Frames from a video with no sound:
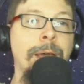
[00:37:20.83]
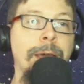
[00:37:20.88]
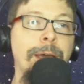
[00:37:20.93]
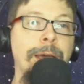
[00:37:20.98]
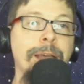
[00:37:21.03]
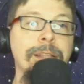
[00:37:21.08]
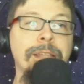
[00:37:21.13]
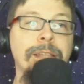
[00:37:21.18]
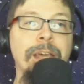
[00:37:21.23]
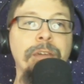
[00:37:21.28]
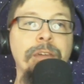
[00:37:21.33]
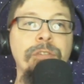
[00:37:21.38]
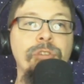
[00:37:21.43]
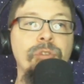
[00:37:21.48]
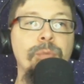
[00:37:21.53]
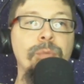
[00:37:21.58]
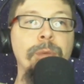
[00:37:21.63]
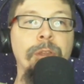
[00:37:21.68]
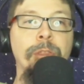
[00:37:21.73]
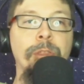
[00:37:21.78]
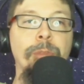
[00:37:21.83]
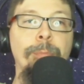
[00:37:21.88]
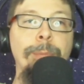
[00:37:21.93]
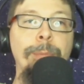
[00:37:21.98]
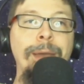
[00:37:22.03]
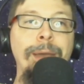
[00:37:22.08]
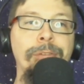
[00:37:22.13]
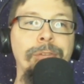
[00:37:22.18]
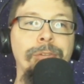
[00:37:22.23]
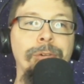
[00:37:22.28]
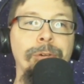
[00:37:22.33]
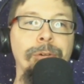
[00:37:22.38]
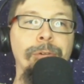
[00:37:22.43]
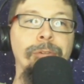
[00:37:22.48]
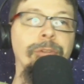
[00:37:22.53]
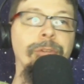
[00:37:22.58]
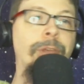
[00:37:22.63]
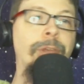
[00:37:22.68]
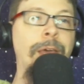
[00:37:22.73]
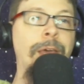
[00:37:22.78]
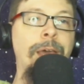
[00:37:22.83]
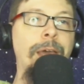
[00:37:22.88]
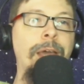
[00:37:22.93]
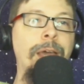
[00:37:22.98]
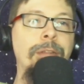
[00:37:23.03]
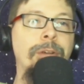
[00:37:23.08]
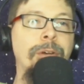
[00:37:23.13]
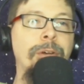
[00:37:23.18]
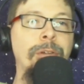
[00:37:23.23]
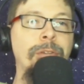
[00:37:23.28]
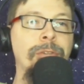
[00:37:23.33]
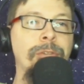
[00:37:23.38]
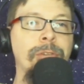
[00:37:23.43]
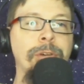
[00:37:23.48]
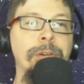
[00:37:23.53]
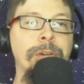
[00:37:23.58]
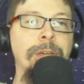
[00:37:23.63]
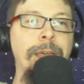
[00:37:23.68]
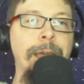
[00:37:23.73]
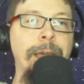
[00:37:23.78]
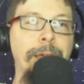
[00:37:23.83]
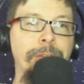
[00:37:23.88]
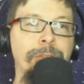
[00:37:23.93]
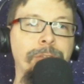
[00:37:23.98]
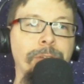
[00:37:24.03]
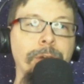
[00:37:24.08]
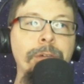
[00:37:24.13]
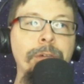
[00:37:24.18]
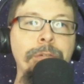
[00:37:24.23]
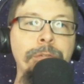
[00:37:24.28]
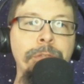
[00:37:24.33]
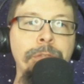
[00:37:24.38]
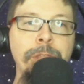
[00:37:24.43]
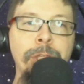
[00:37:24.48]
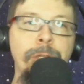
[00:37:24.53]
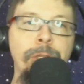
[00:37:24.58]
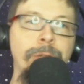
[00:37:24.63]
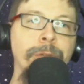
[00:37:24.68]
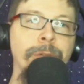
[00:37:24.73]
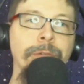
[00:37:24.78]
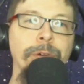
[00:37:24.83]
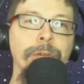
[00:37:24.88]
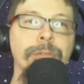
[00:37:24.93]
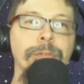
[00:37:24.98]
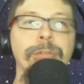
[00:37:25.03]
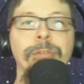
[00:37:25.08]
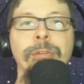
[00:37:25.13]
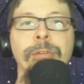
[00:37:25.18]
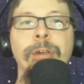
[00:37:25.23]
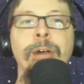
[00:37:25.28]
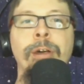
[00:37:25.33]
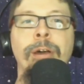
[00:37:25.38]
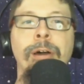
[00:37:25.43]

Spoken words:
and Kevin Smith masters an all-star cast of the universe.